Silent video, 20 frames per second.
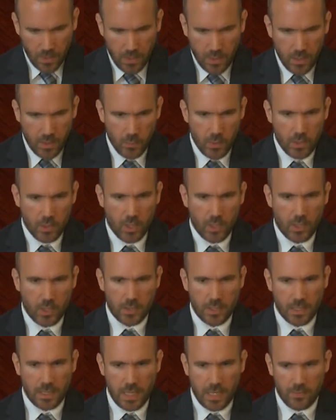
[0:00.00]
And we're not on
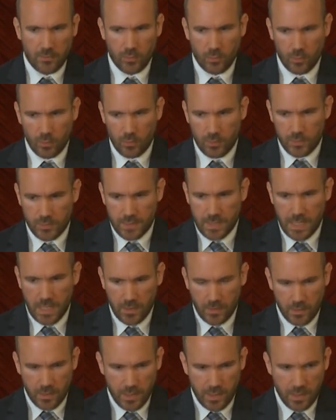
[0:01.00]
the level
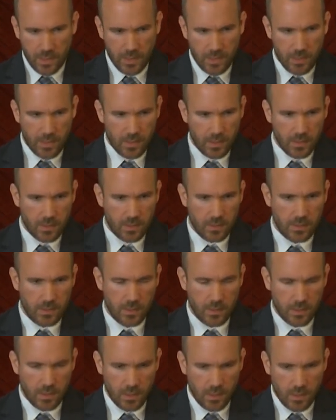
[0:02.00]
down here.
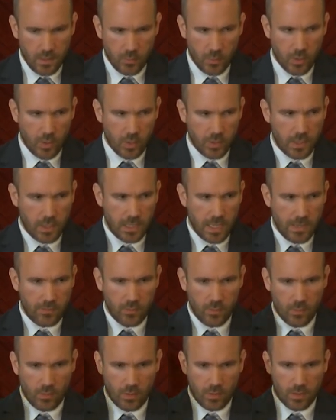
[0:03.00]
We're on the
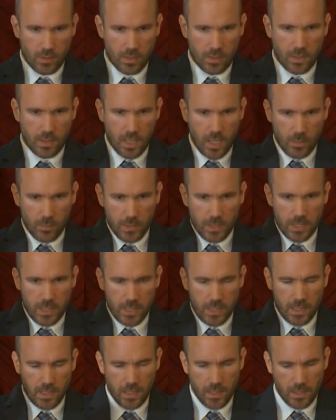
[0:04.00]
level up
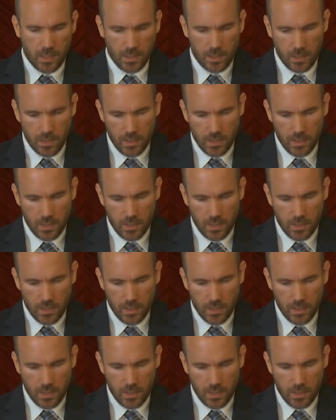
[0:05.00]
here.